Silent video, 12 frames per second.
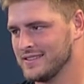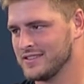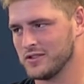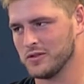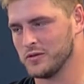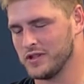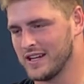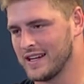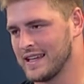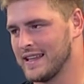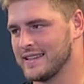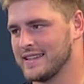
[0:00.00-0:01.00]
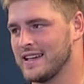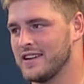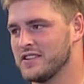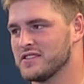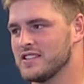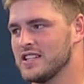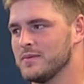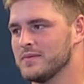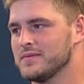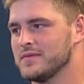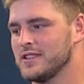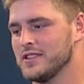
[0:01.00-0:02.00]
So when you got a guy like that on your
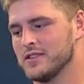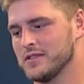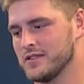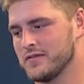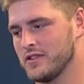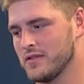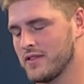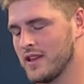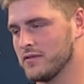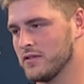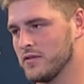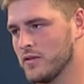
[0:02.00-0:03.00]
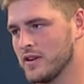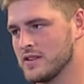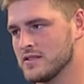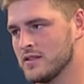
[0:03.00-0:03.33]
team, you know, you're thankful for it.